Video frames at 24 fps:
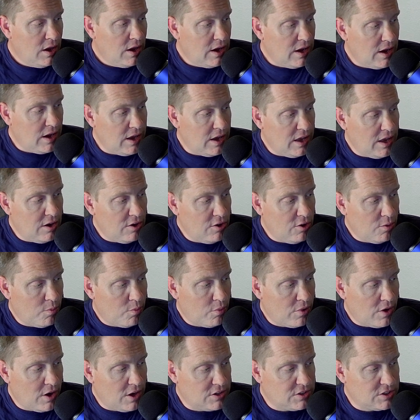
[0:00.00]
uh, in your
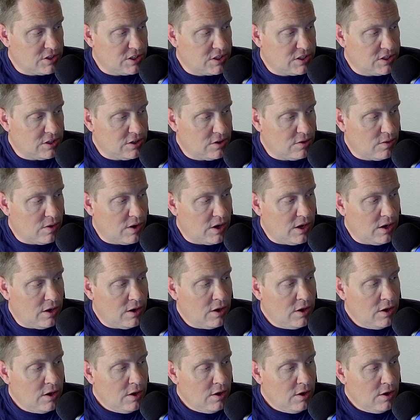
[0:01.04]
project here, right?